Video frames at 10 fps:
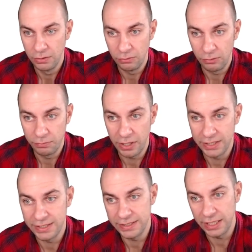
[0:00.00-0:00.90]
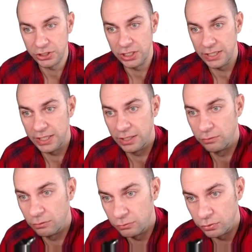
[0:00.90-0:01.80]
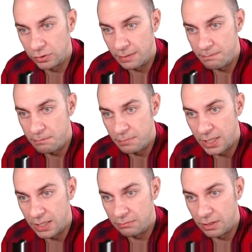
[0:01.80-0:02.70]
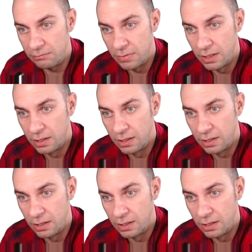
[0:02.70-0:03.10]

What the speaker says: Well, price is actually equal to the minimum